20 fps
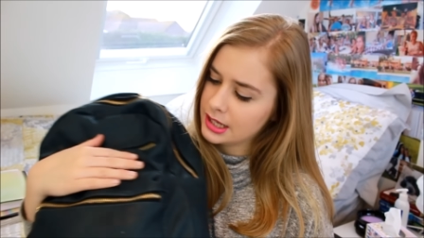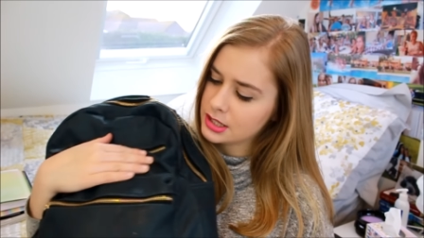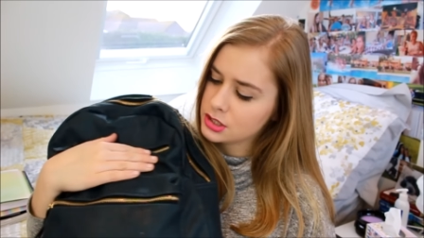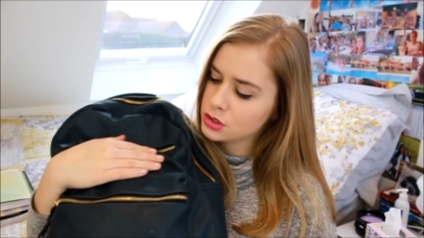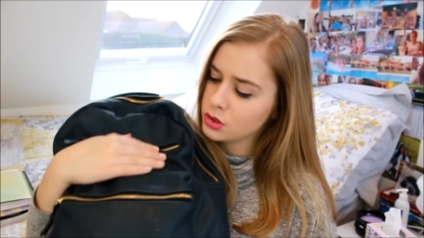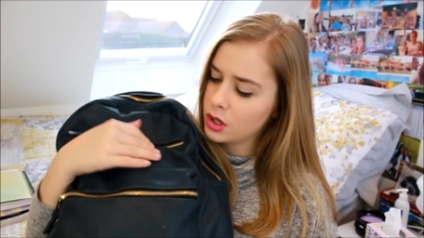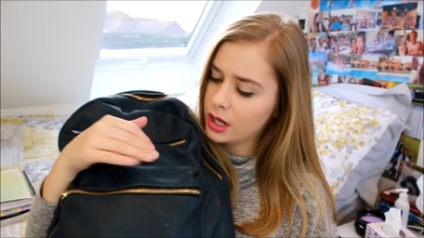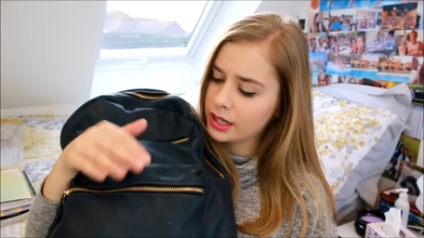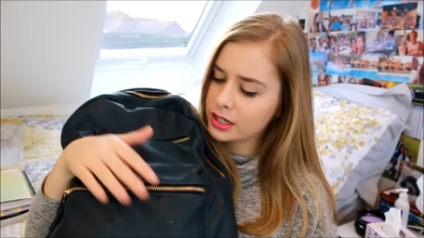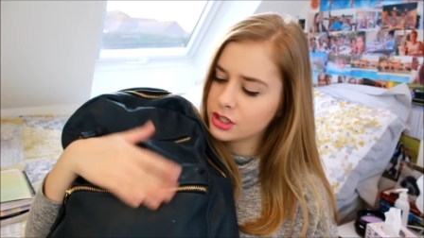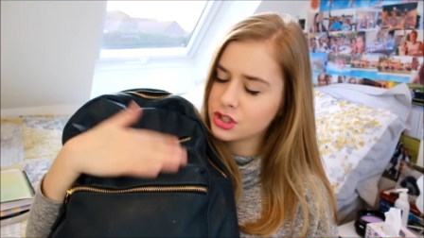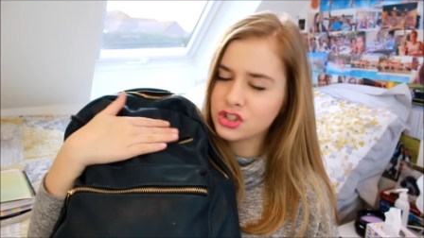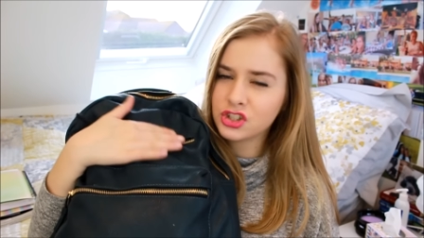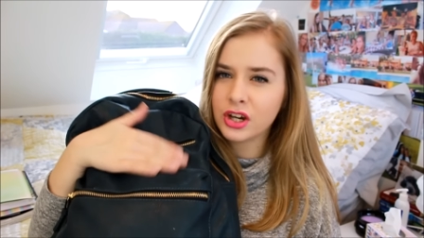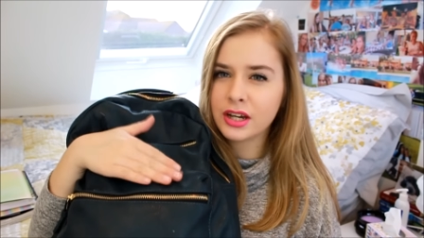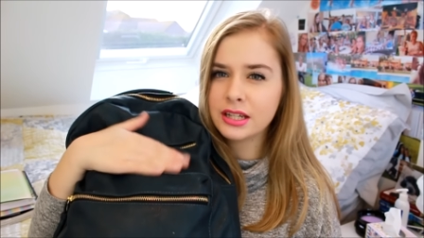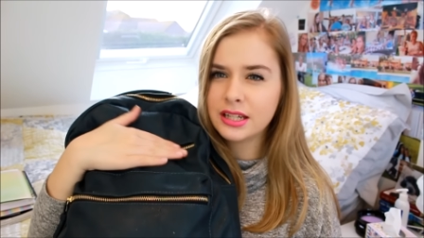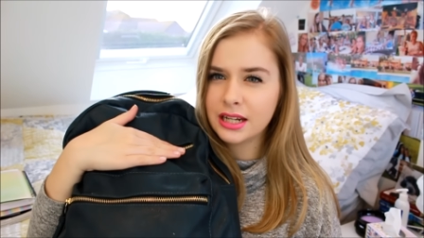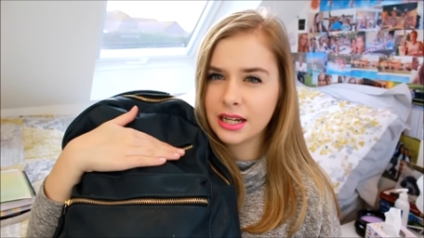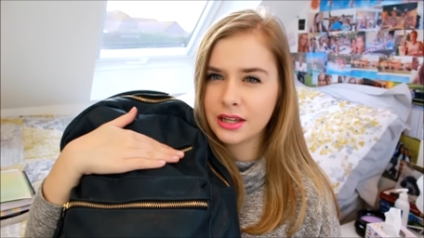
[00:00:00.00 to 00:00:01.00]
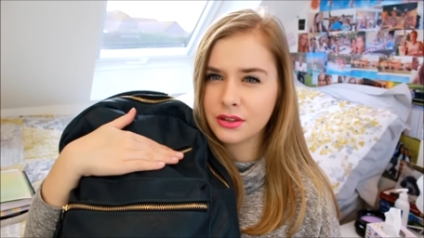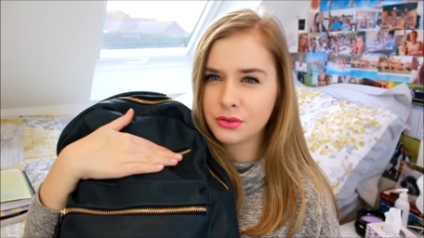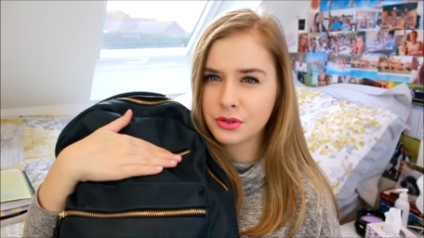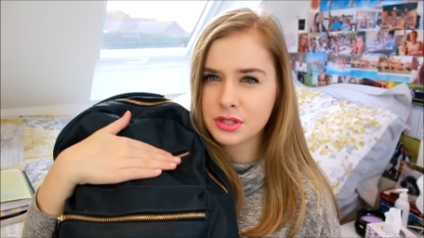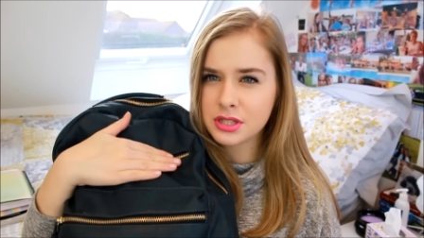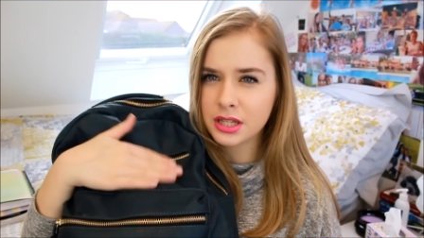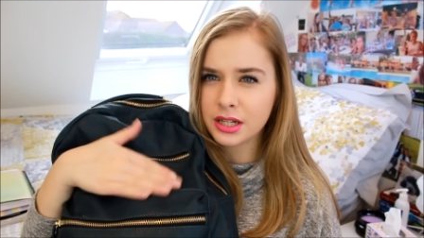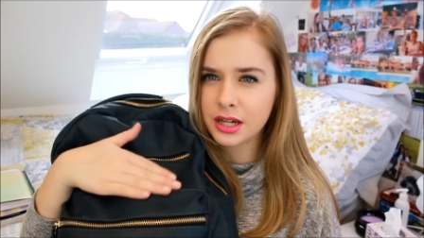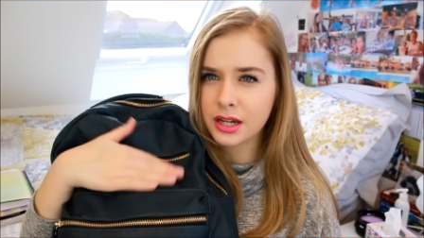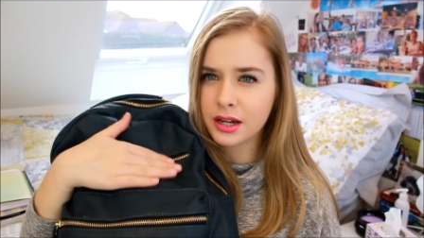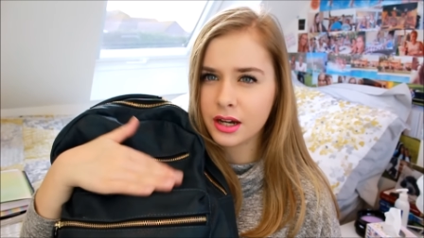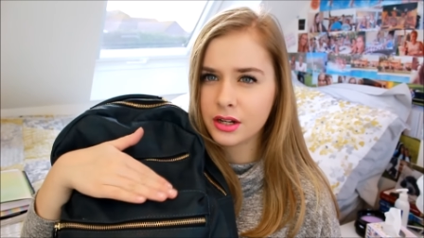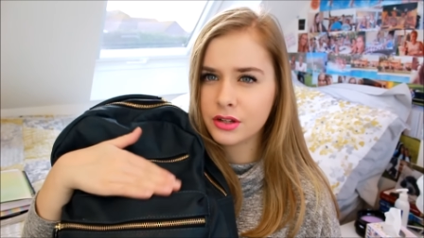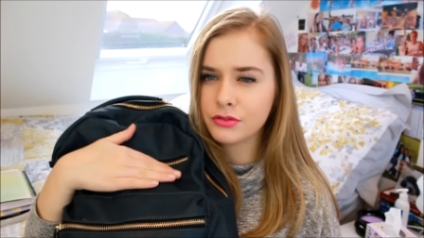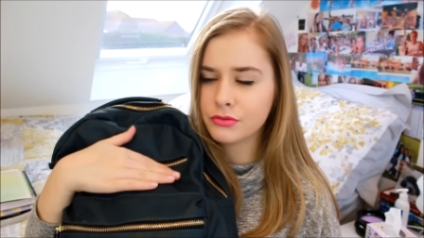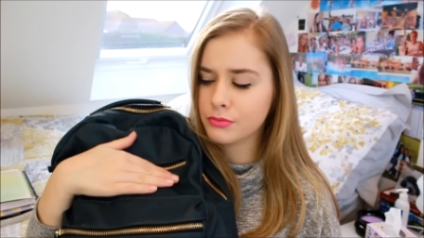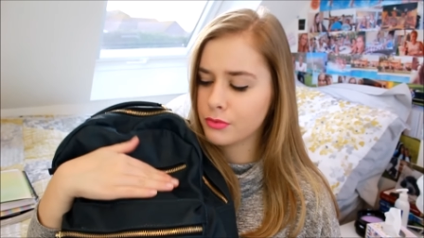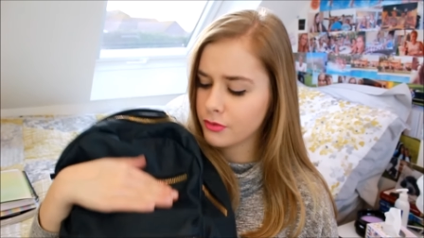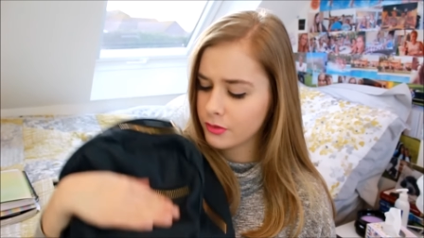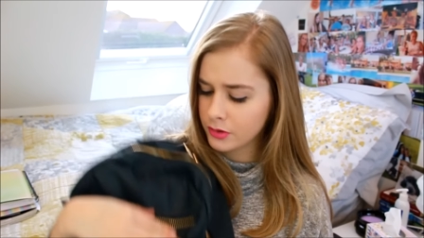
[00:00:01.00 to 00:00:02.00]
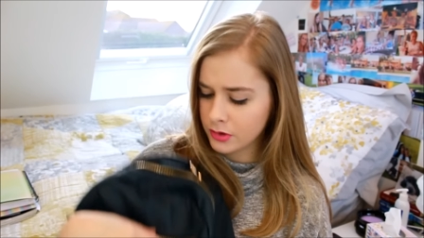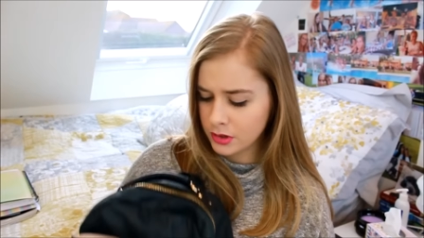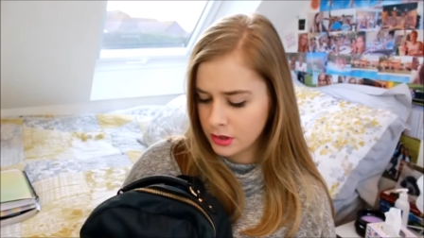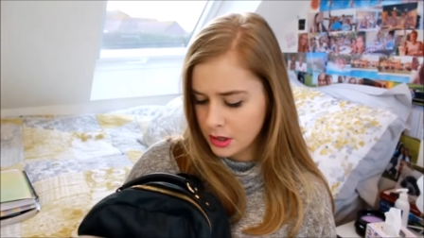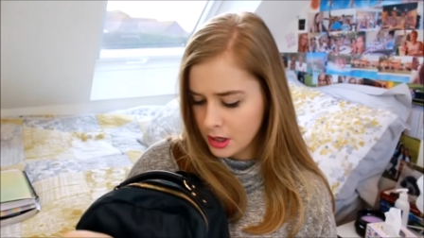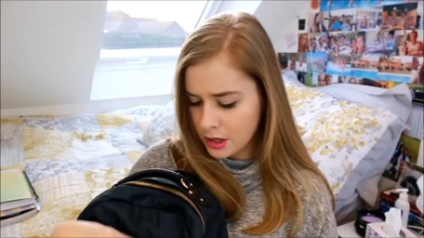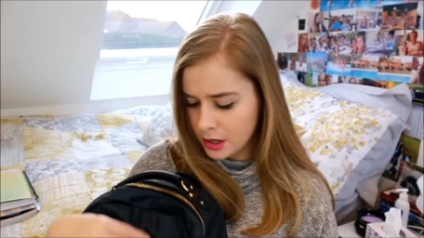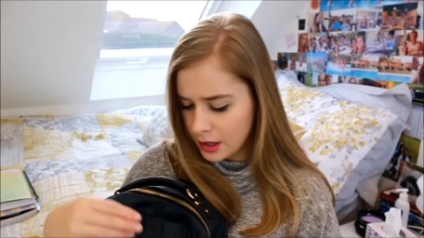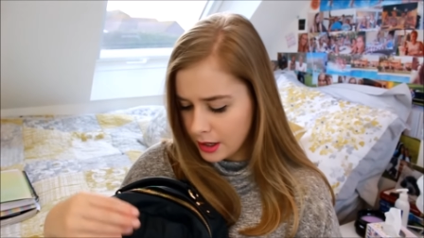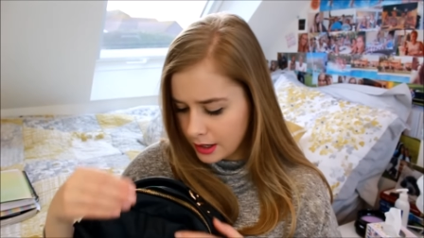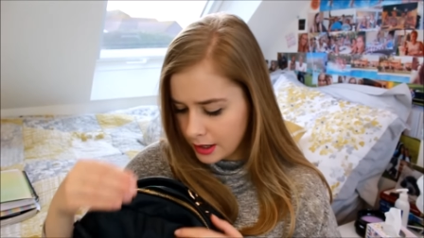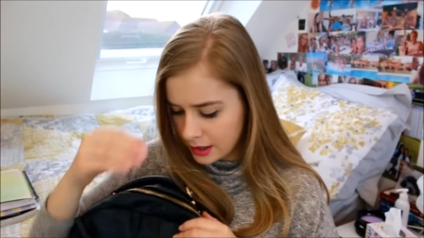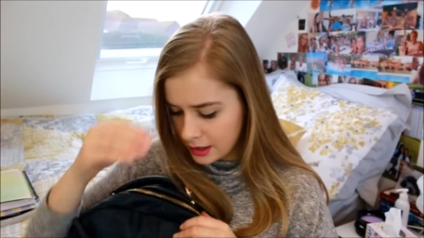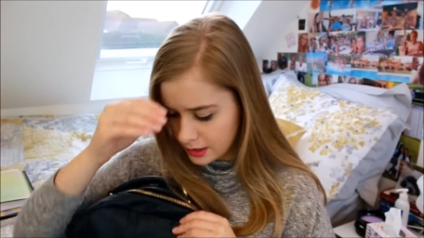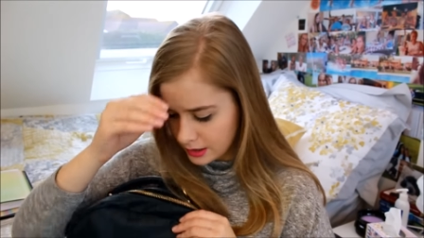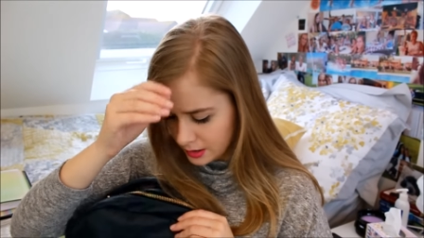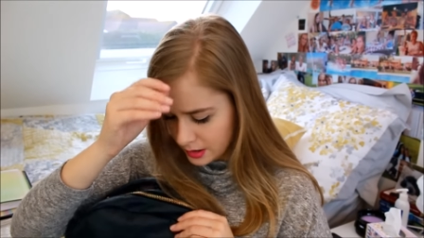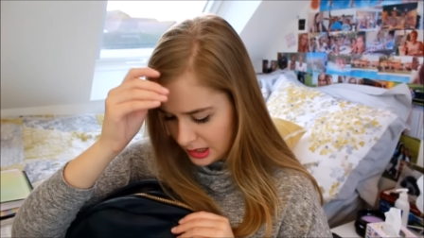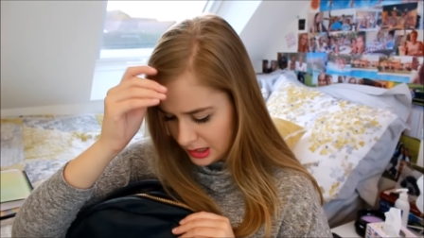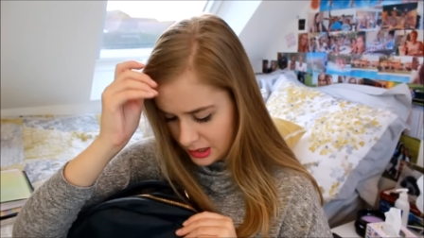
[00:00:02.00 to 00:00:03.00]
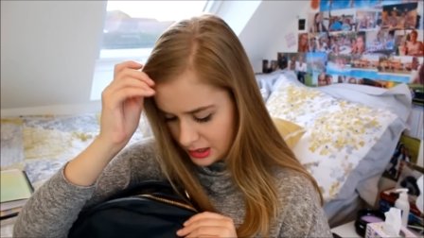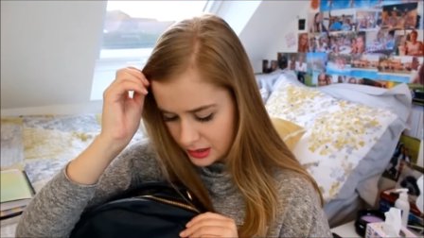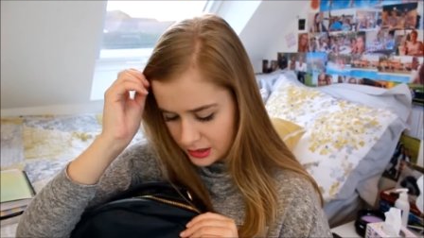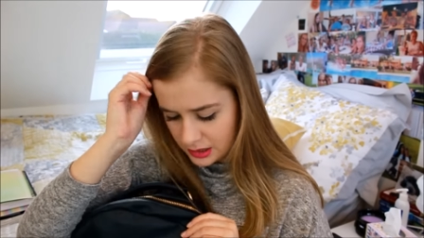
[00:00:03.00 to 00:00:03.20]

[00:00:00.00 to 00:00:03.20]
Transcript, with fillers: It's not like a shiny leather. It's like a kind of uh,